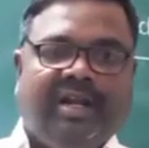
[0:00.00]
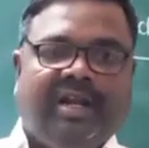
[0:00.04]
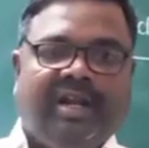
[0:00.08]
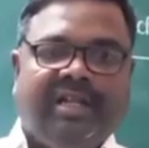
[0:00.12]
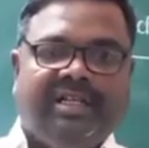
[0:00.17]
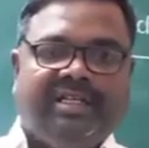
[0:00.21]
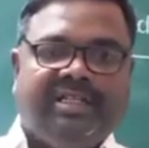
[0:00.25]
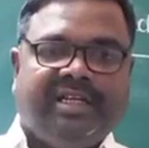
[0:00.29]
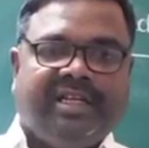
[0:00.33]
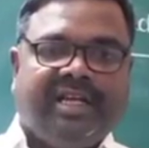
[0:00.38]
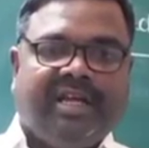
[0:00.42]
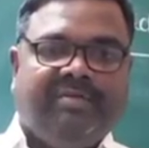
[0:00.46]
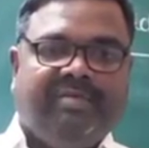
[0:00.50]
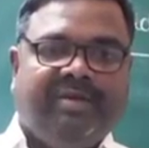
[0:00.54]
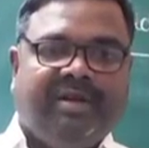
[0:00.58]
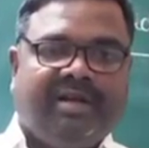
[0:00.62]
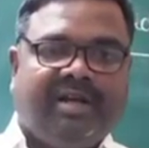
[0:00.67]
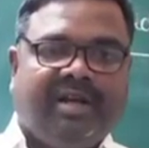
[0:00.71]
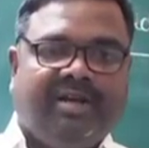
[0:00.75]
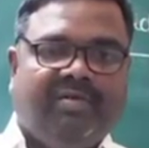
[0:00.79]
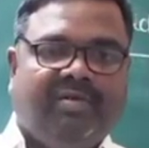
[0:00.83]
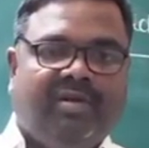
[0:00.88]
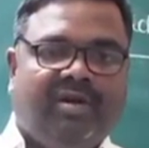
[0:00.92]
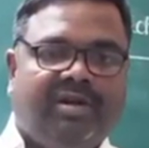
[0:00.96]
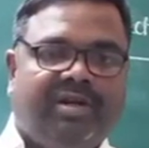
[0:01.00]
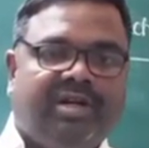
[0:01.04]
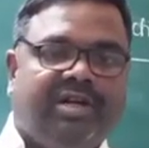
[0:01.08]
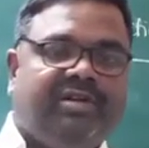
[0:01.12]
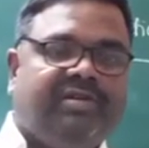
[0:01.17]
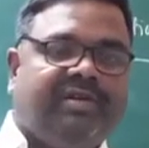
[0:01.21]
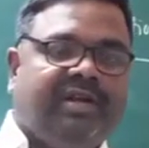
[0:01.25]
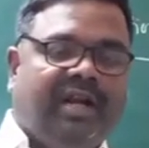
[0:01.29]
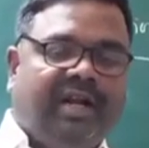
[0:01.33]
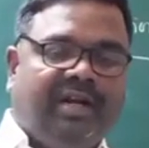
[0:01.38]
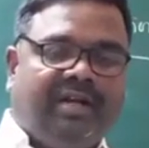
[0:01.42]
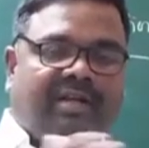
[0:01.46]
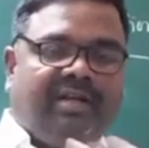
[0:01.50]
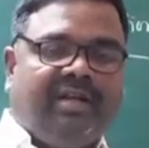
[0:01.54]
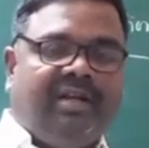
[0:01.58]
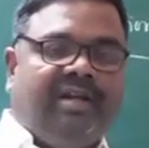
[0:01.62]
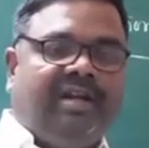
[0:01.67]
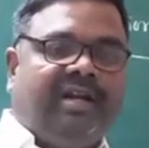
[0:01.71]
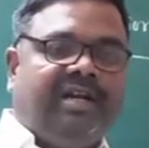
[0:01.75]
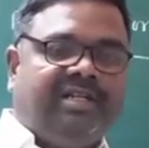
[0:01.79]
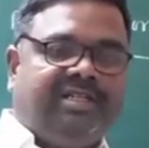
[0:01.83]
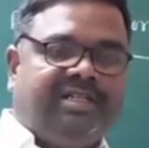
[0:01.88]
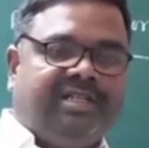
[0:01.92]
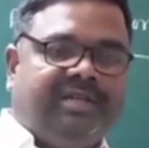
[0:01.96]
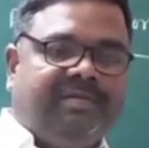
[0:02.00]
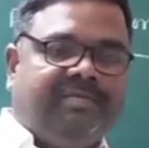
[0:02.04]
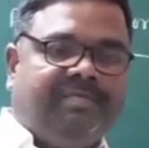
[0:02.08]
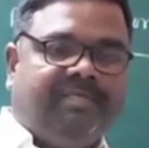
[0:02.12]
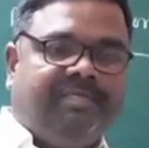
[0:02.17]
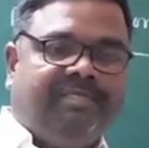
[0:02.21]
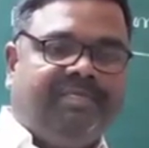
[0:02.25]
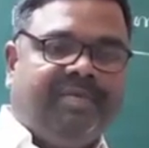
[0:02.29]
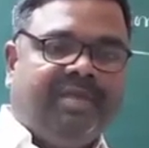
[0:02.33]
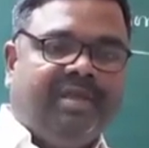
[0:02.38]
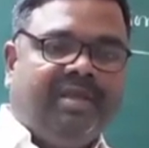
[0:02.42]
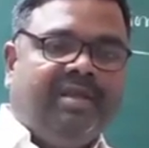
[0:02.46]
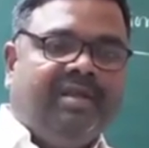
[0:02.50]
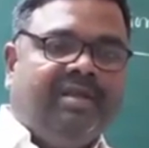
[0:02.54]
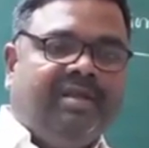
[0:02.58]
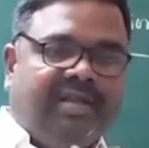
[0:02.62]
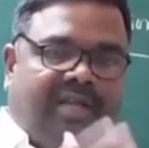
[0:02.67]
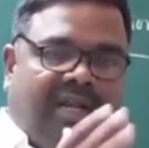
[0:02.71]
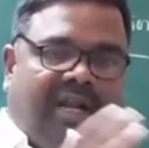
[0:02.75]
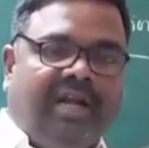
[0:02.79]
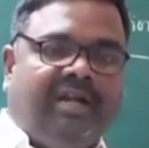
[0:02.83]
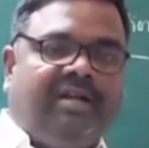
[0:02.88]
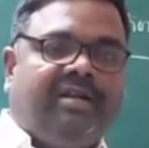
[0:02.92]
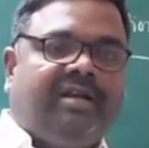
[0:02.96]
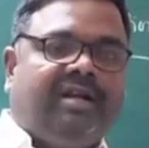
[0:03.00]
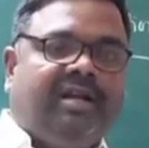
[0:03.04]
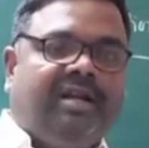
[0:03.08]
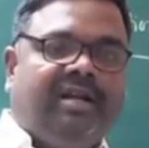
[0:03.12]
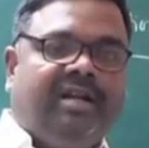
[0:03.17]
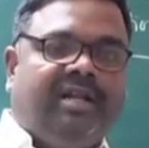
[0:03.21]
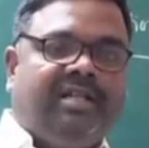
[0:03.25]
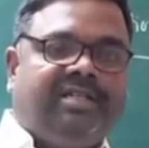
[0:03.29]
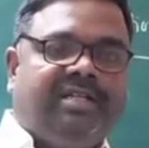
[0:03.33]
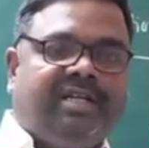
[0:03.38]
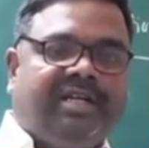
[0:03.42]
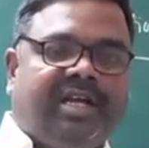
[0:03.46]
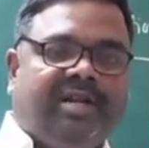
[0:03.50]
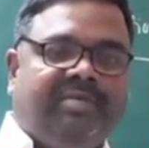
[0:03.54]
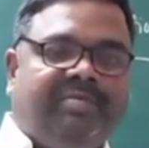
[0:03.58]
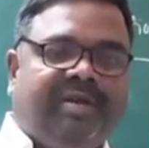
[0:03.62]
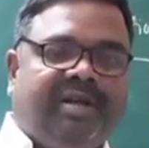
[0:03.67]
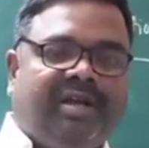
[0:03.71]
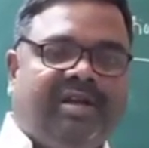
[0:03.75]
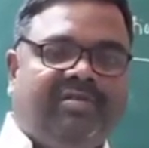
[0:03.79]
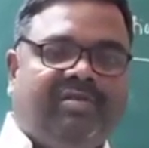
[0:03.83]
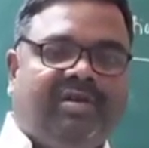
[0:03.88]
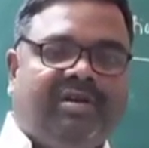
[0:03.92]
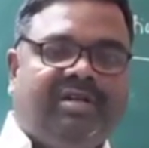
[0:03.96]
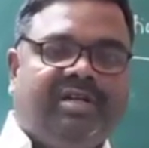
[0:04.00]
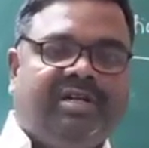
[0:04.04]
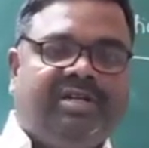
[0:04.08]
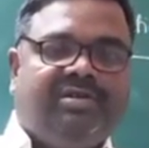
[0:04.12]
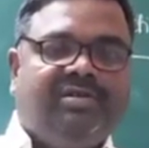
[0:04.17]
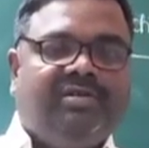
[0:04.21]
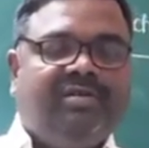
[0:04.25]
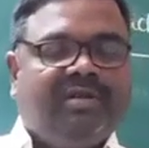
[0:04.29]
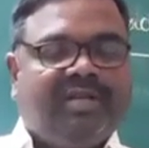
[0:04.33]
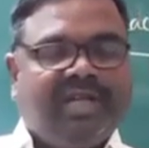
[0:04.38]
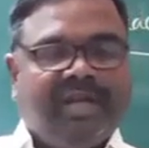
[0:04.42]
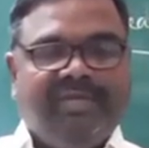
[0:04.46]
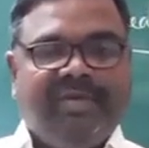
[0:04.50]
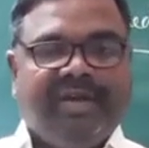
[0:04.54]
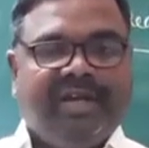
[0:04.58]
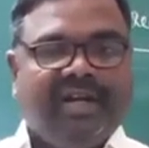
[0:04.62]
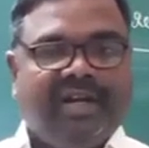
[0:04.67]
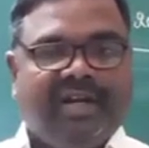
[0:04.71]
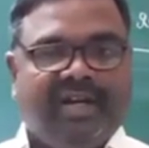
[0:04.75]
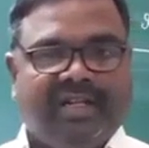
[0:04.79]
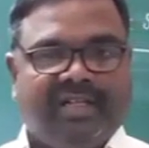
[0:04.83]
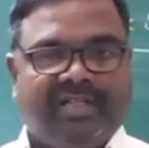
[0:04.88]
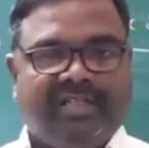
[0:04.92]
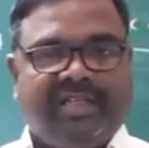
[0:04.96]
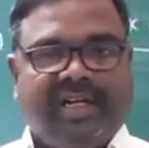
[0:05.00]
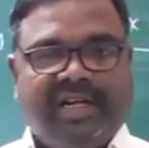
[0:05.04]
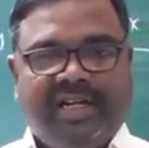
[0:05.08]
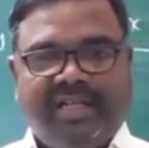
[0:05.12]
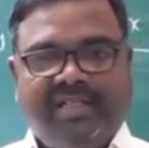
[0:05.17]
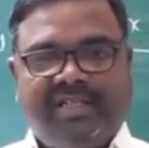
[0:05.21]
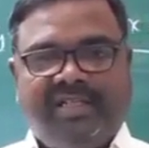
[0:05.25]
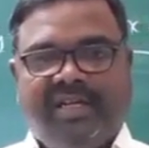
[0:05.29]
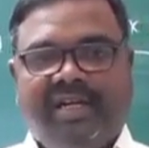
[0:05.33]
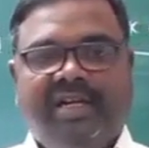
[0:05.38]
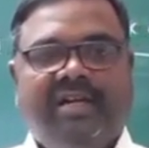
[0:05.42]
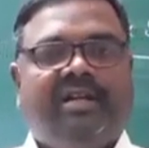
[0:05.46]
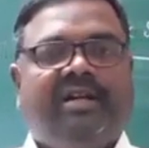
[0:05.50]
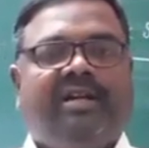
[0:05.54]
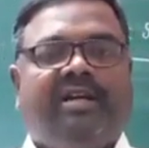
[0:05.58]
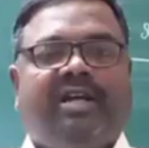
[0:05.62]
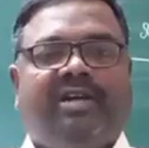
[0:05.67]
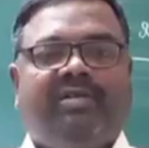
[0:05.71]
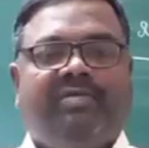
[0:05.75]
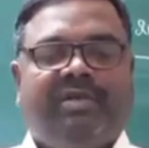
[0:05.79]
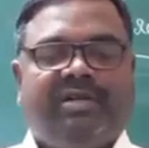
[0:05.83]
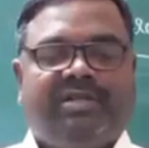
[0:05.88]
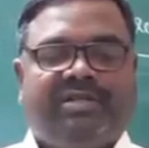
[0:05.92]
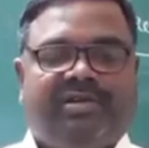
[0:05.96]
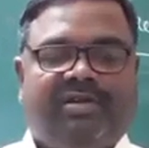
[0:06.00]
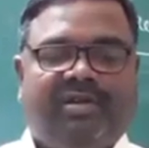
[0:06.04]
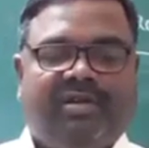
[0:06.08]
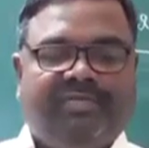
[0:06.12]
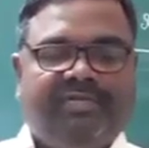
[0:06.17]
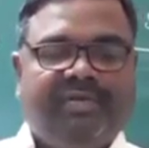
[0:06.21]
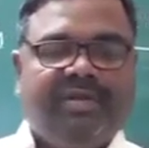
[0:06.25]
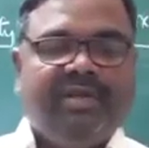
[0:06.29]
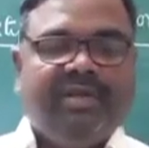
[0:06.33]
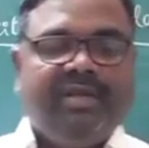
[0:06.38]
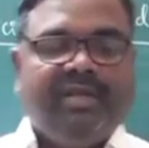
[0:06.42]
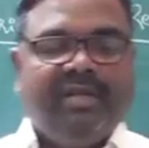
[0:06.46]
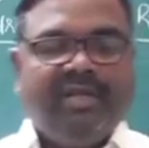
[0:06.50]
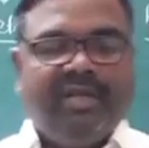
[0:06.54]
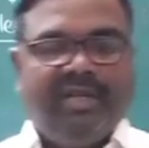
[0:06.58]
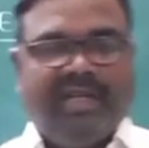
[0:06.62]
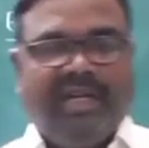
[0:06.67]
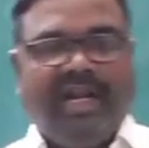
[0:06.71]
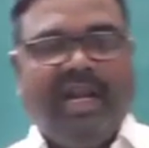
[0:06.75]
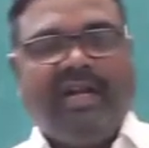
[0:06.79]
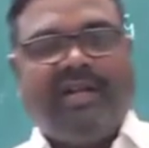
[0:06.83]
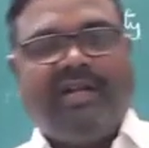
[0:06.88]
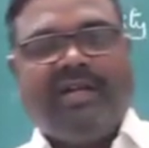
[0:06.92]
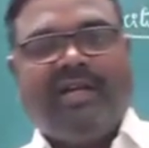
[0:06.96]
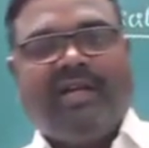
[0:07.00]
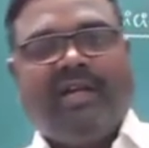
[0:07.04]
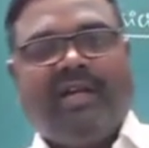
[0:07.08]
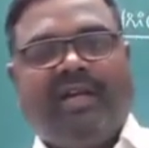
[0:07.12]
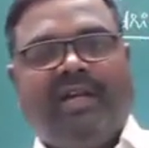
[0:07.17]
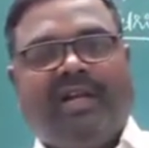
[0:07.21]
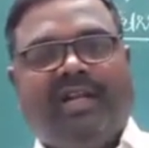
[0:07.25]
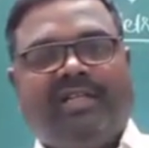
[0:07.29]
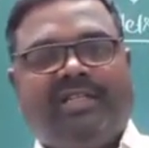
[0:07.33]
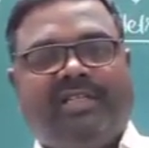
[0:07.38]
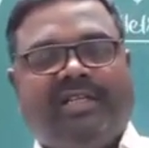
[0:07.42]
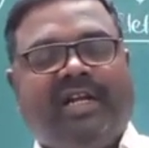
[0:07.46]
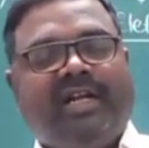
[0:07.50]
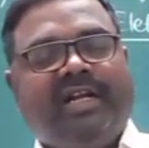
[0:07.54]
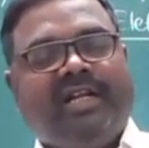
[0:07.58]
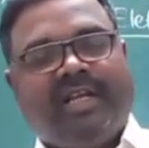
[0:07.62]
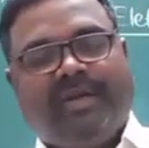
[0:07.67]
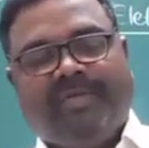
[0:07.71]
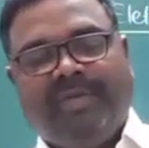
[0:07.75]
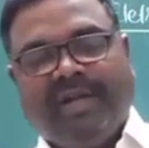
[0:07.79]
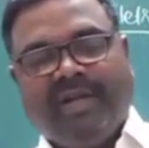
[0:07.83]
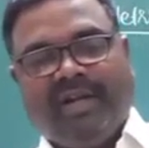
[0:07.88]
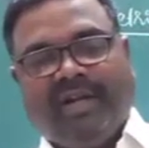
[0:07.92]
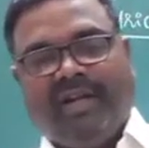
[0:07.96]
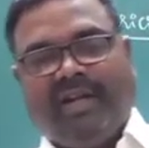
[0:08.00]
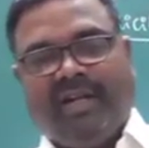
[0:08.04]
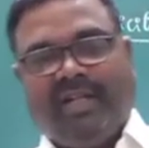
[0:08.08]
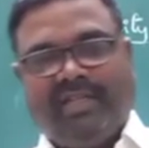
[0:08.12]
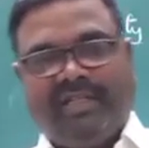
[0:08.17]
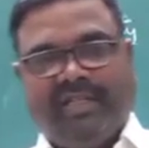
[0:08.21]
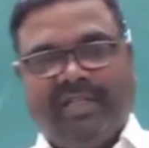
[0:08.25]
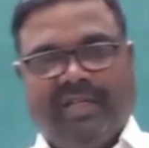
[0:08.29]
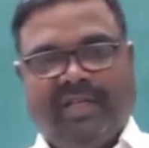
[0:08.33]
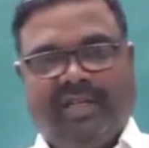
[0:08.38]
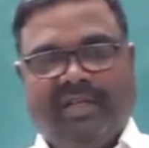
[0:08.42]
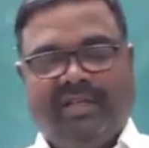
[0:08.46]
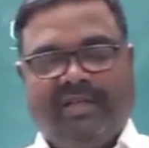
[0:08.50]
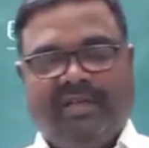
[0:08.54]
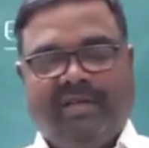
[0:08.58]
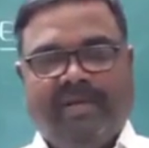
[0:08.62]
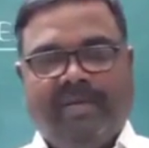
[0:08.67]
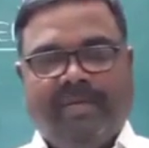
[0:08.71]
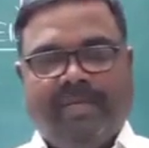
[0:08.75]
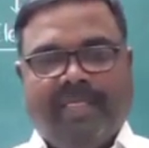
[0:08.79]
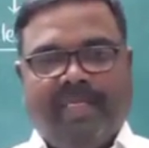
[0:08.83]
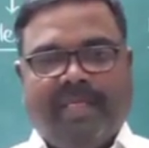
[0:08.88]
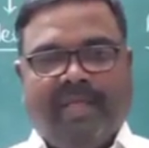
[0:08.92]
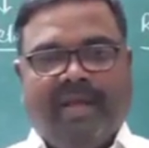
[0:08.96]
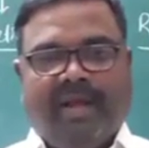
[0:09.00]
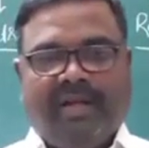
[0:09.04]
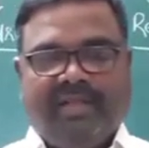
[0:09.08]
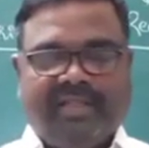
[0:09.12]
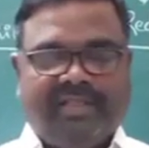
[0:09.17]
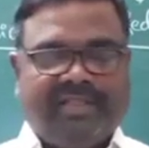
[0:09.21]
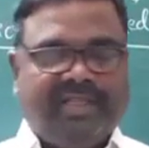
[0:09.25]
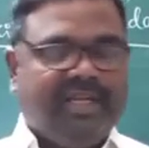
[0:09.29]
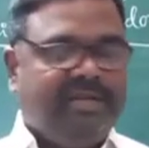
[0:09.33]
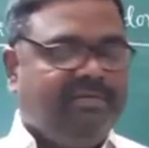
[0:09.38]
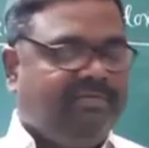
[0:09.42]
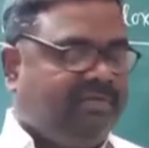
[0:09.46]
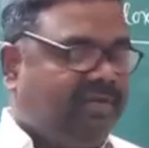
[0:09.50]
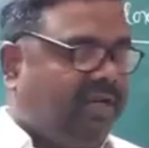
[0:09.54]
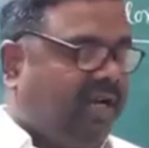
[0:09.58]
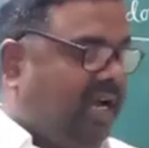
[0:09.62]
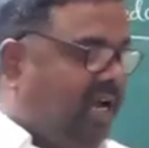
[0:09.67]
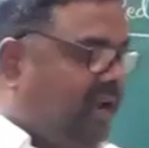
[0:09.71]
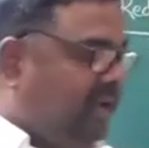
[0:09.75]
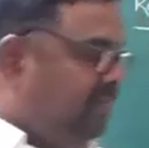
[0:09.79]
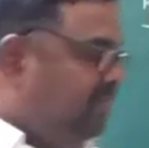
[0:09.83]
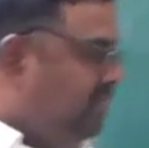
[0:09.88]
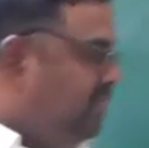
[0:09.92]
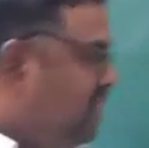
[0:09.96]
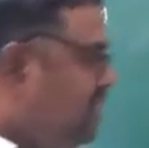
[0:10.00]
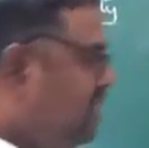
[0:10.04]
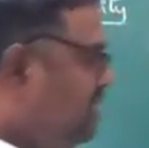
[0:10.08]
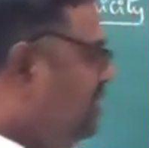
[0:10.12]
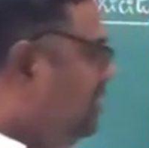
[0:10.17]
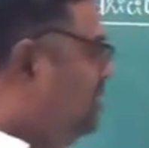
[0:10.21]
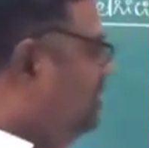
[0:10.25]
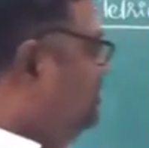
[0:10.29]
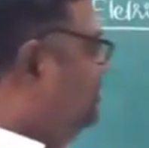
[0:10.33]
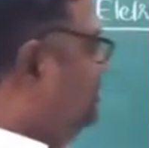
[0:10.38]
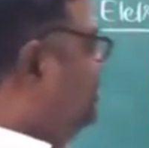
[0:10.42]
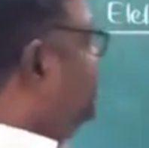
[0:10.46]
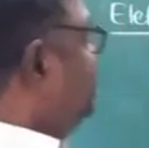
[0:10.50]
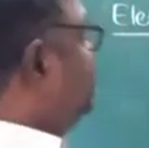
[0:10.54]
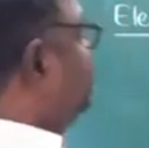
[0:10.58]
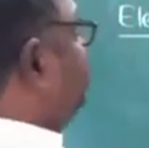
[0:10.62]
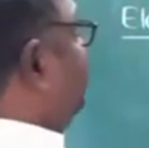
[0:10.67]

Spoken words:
energy can be converted into electrical energy. Electrical energy can be converted to chemical energy. That is interconversion of electrical energy and chemical energy. At the same time, this